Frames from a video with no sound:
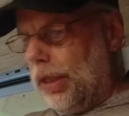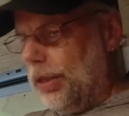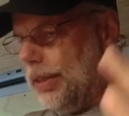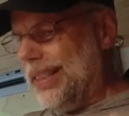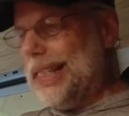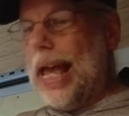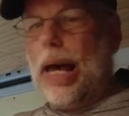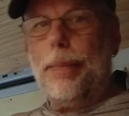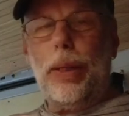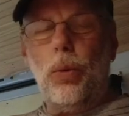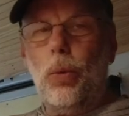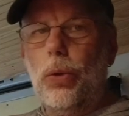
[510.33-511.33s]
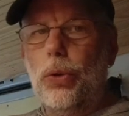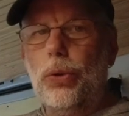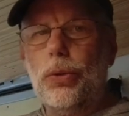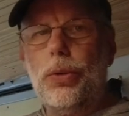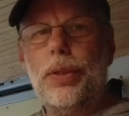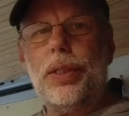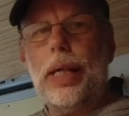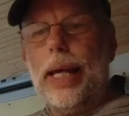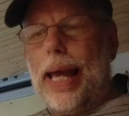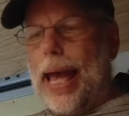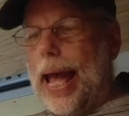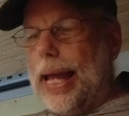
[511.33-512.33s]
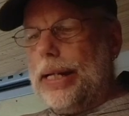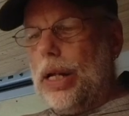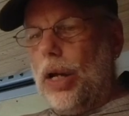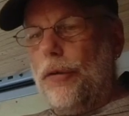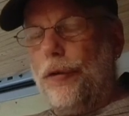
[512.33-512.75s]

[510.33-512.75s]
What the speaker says: stabbing wounds, and